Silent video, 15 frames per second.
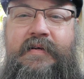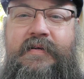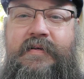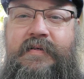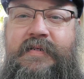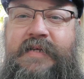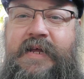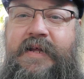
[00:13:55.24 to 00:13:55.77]

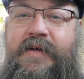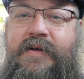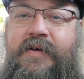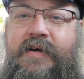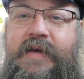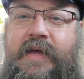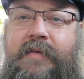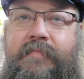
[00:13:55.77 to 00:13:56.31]
set a
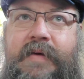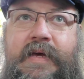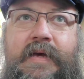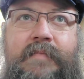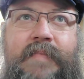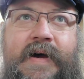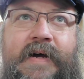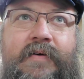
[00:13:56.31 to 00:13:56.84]
hook in me
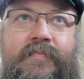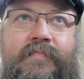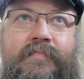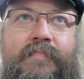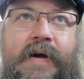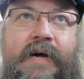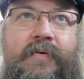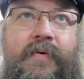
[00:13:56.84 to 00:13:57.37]
back
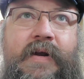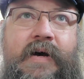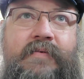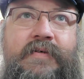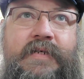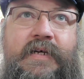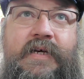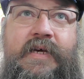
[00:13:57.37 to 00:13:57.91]
when I
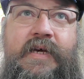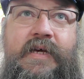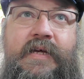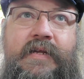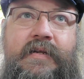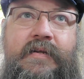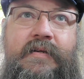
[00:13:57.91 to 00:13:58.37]
was a kid.